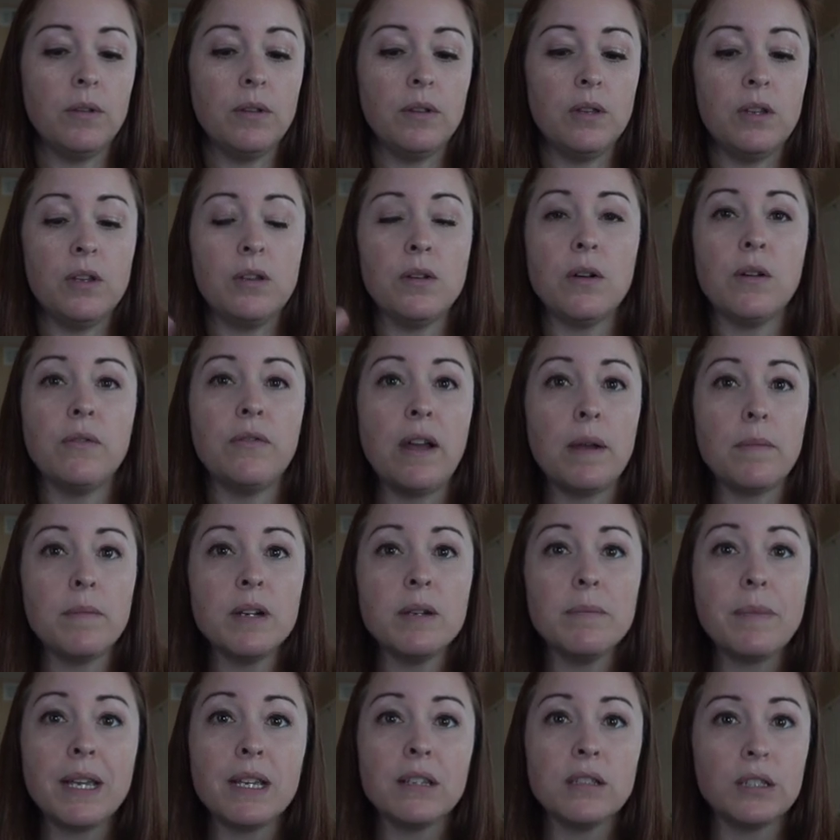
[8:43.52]
you know, if I'm
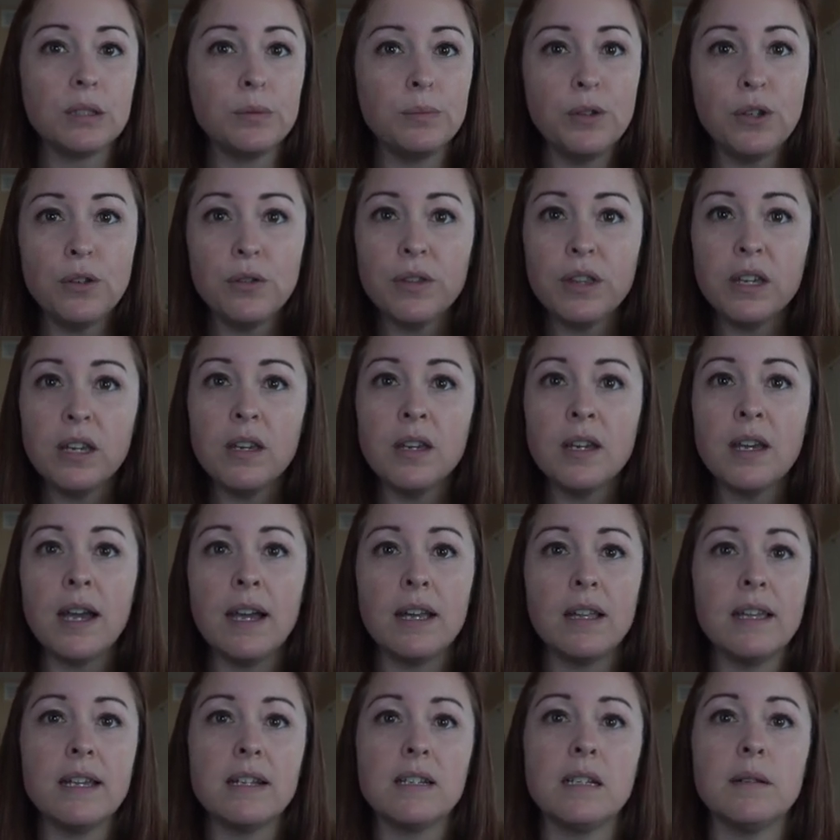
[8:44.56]
gonna make a smoothie,
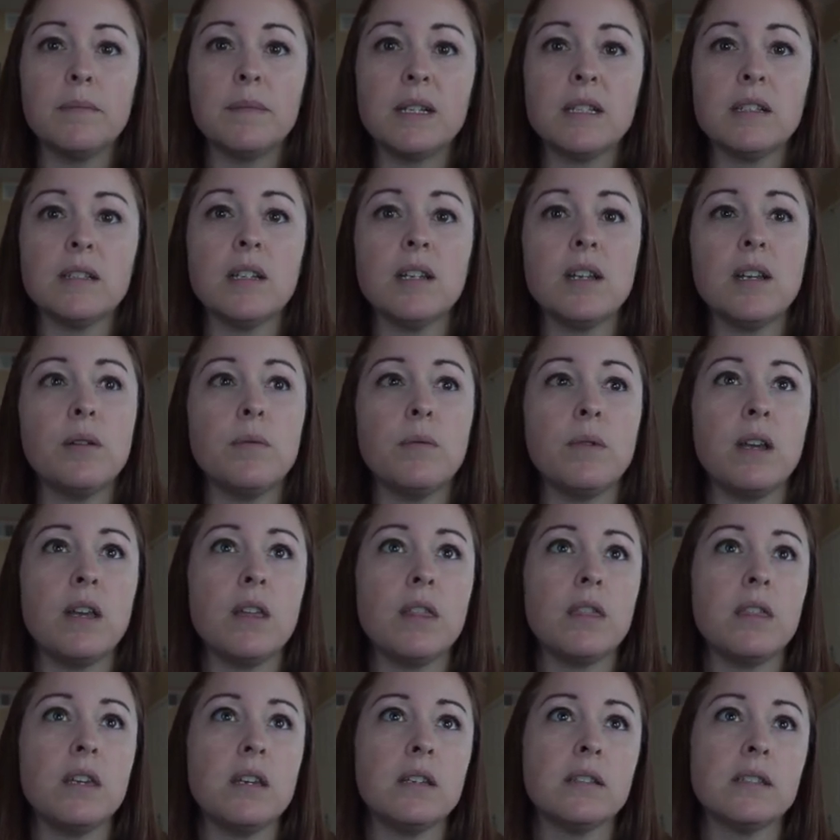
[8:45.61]
I like to mix it
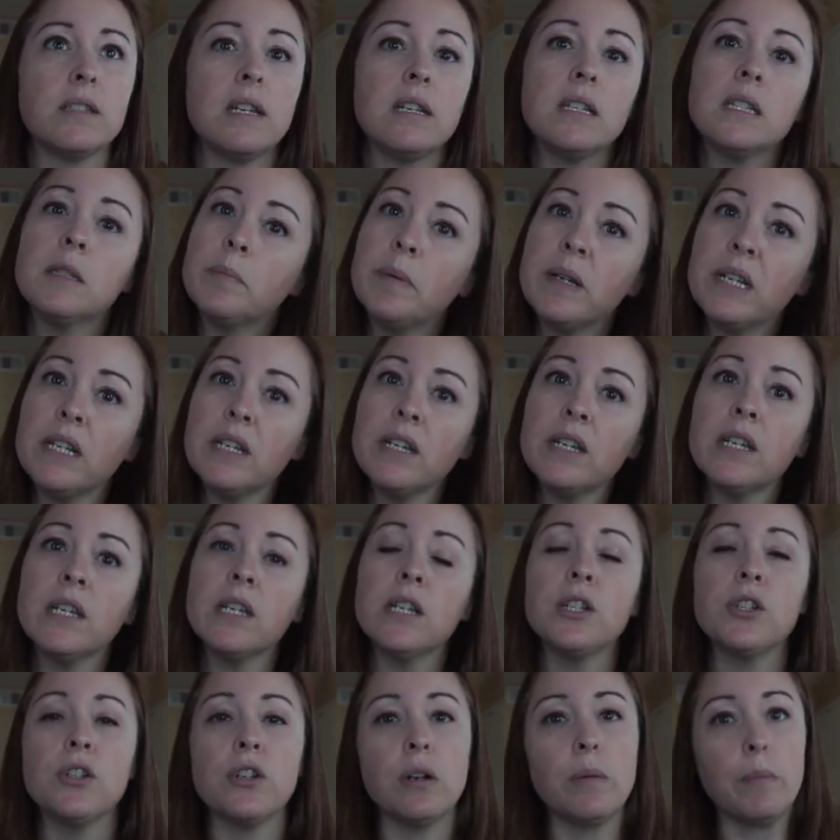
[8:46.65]
with things like
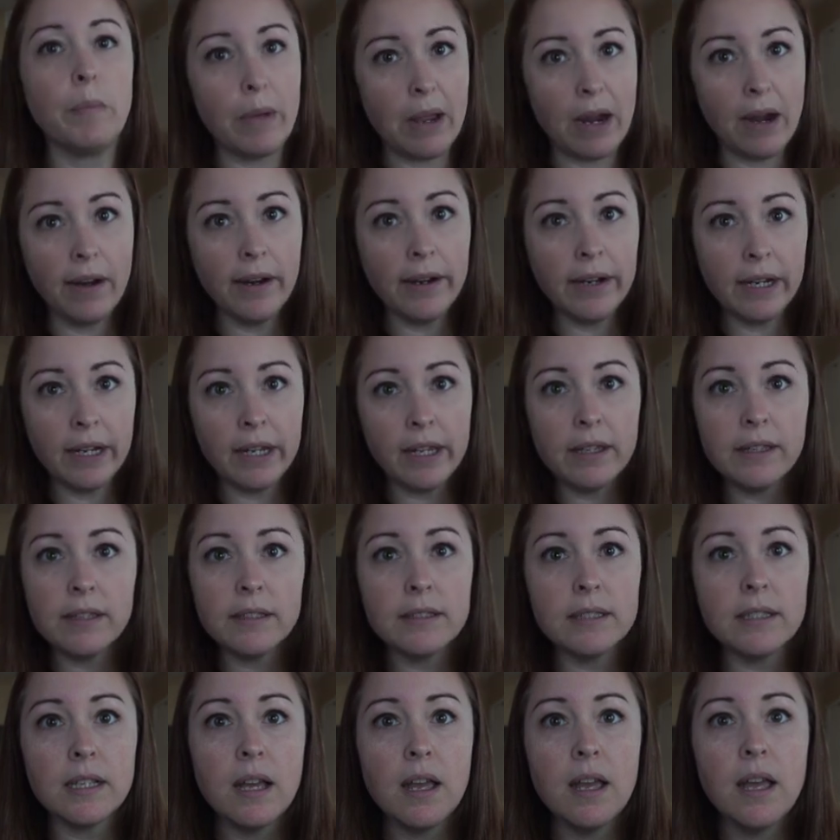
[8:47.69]
spinach or
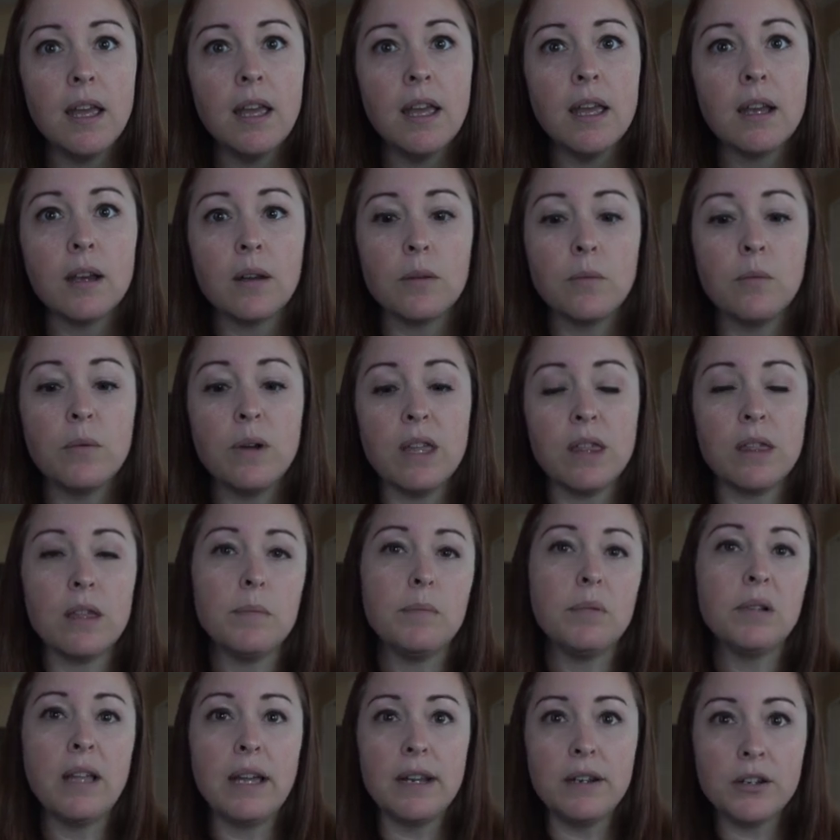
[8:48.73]
berries with a
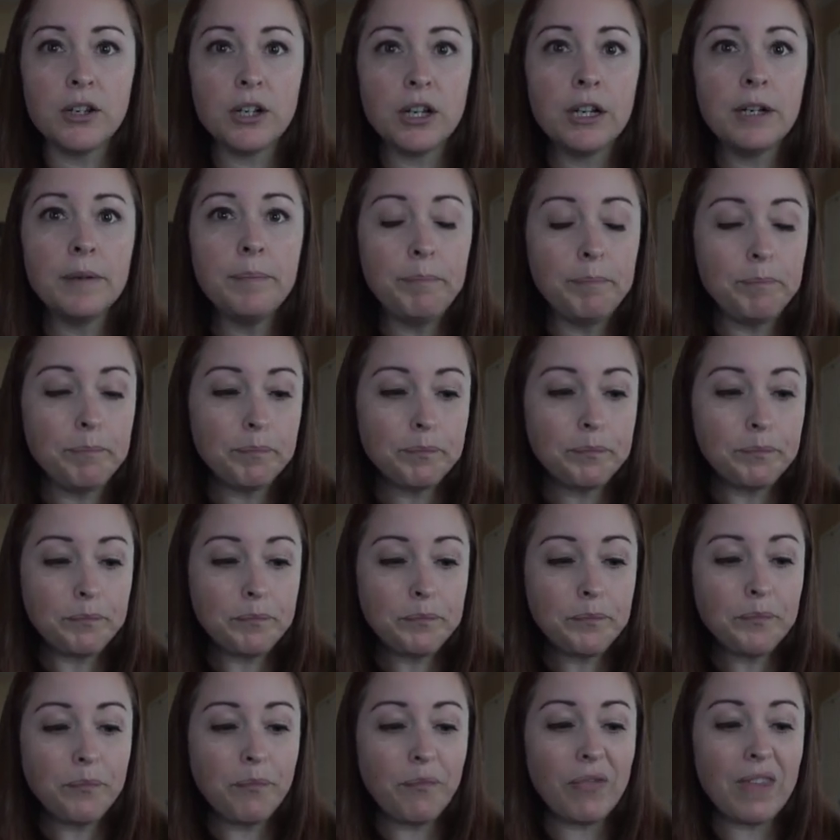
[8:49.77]
blender.
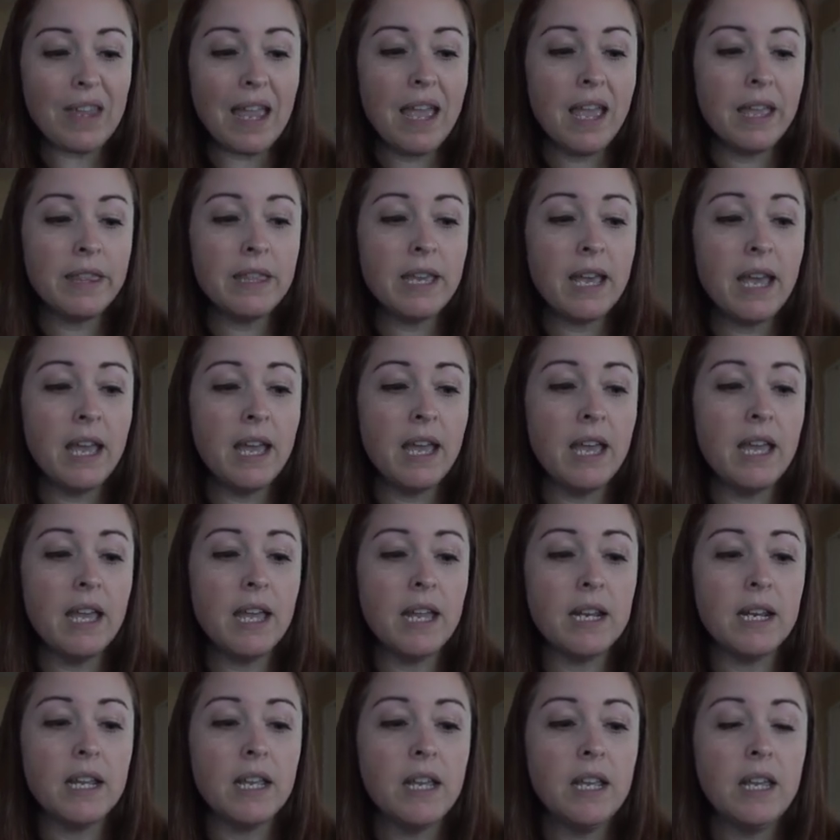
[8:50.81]
And
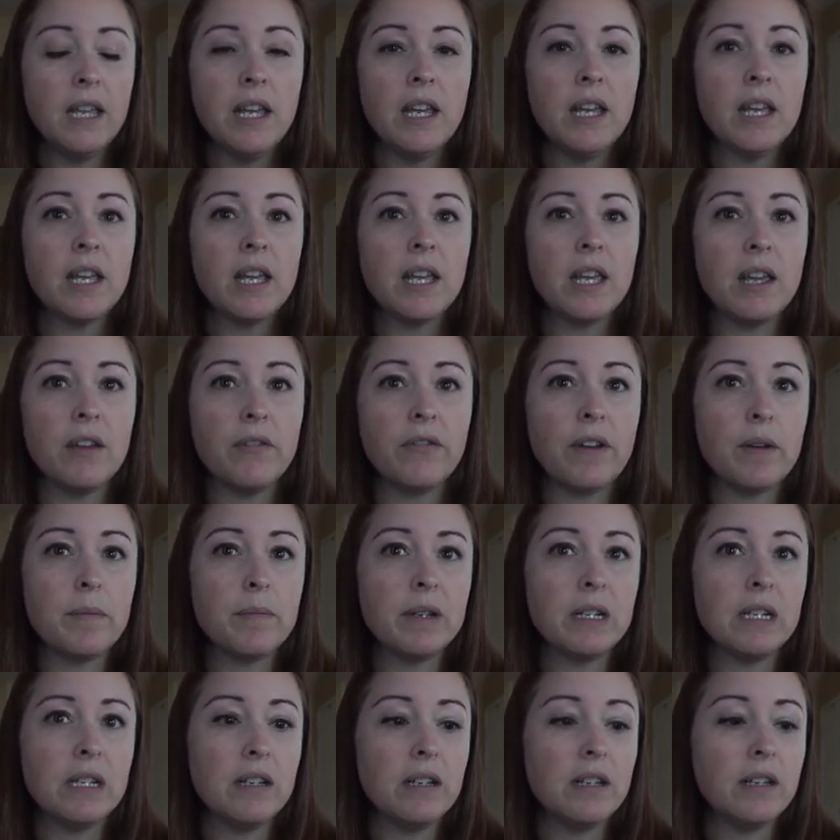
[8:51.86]
then if I'm
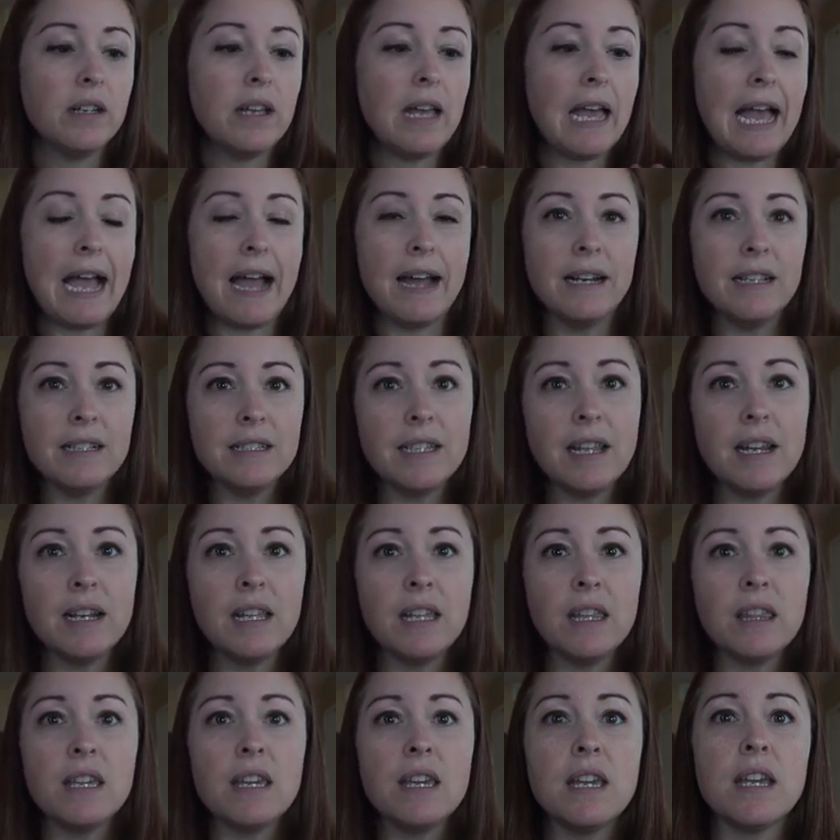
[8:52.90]
gonna add it to
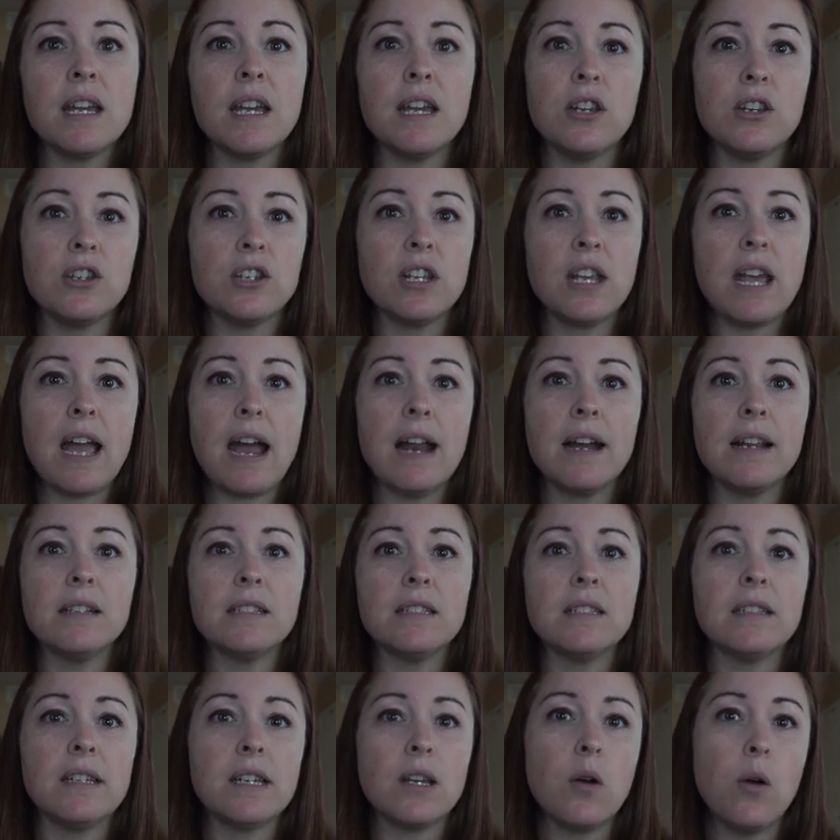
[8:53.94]
anything, I usually add it
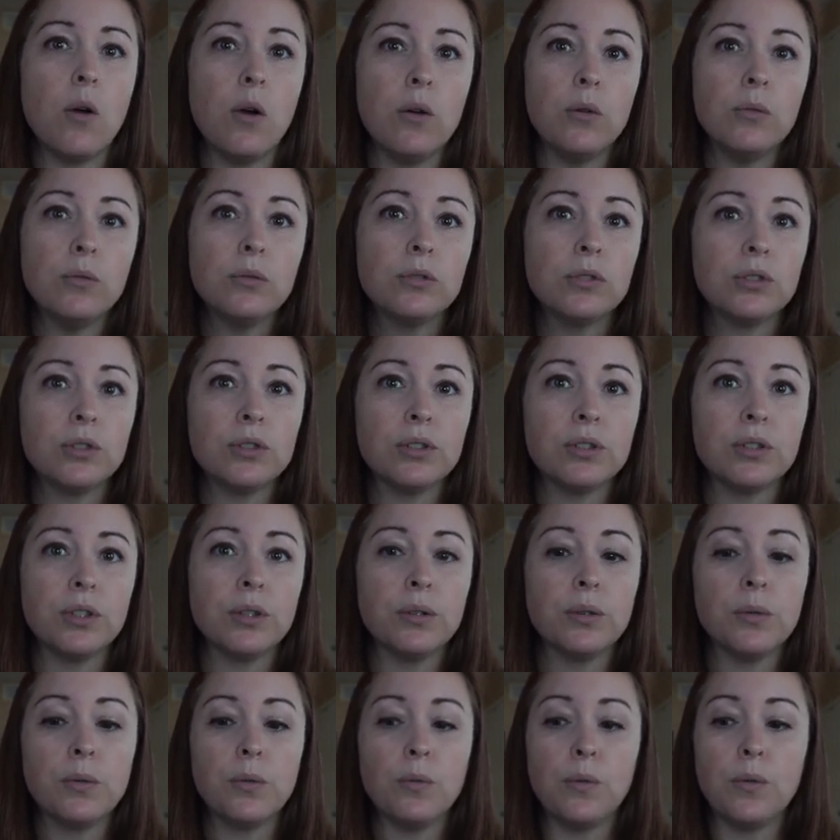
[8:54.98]
to like oats
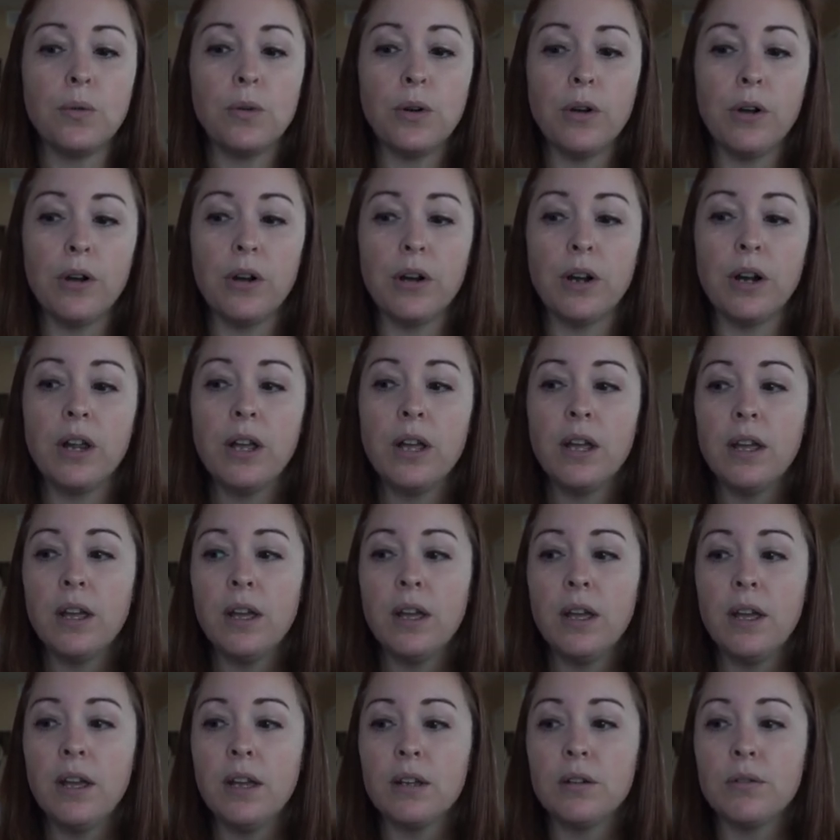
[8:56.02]
or
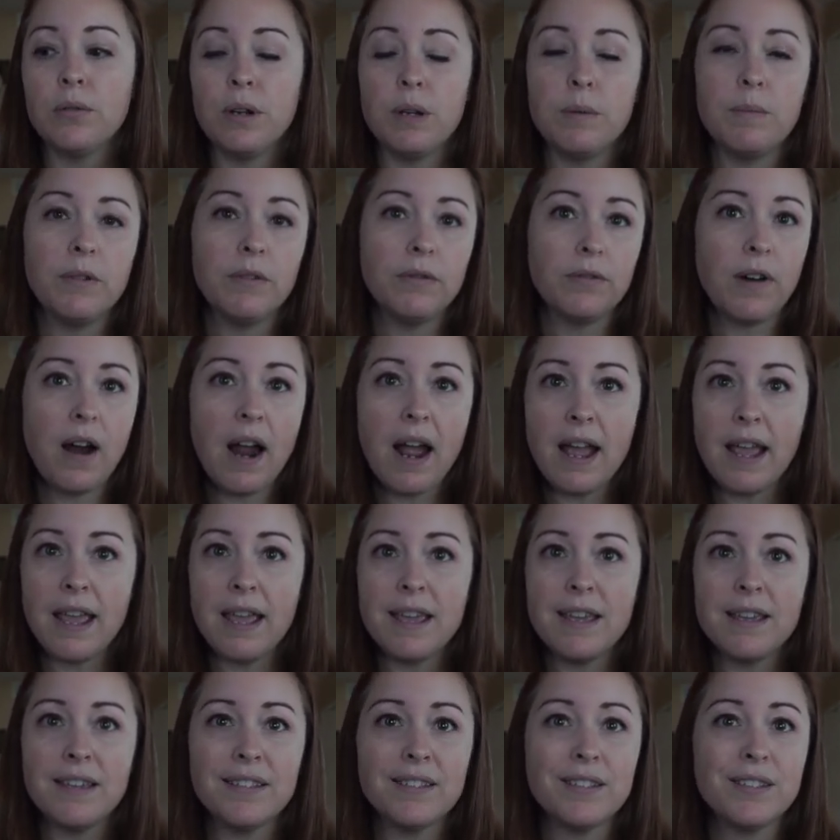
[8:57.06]
cream of
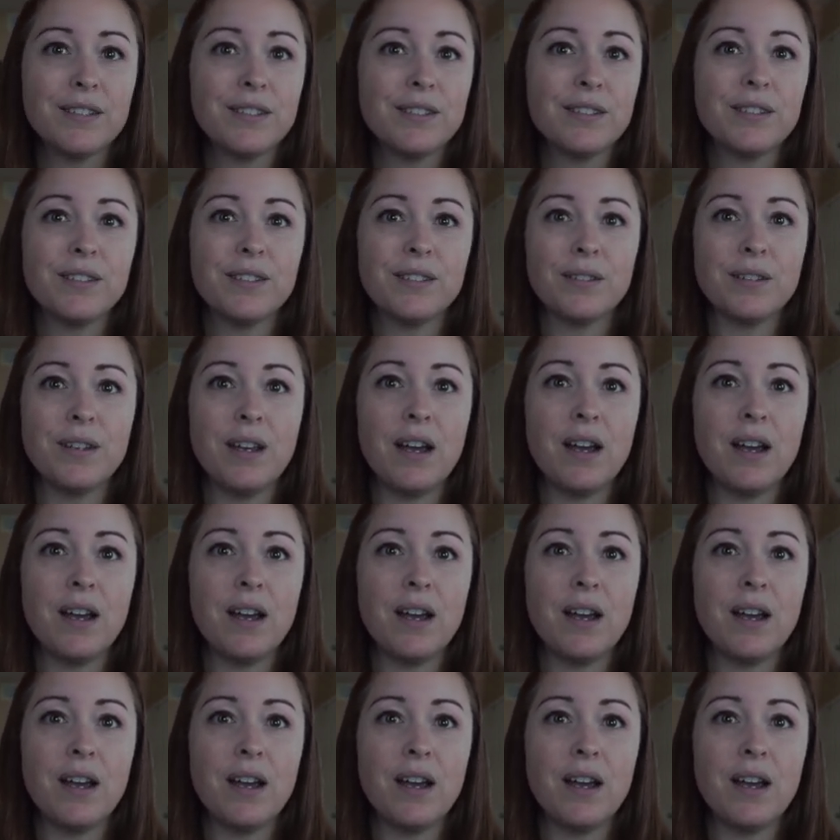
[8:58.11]
rice,